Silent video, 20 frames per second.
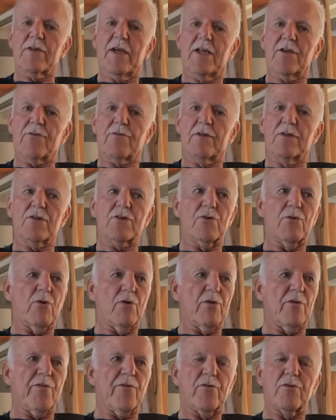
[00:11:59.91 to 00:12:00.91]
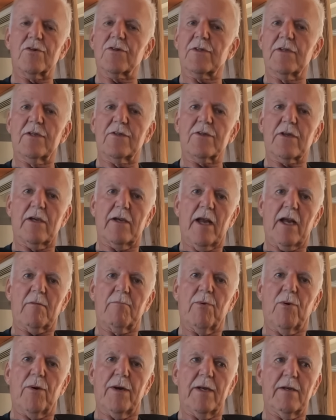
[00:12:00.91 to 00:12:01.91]
entrance or the first
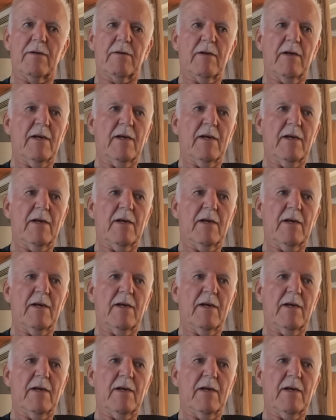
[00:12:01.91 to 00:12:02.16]
disconnect point.